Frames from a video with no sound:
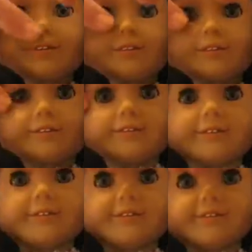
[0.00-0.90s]

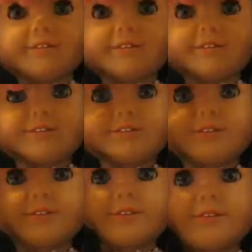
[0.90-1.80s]

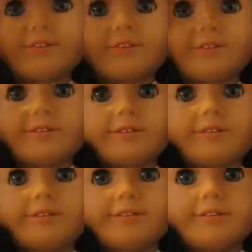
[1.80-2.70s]

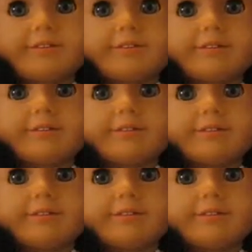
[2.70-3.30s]
[no speech]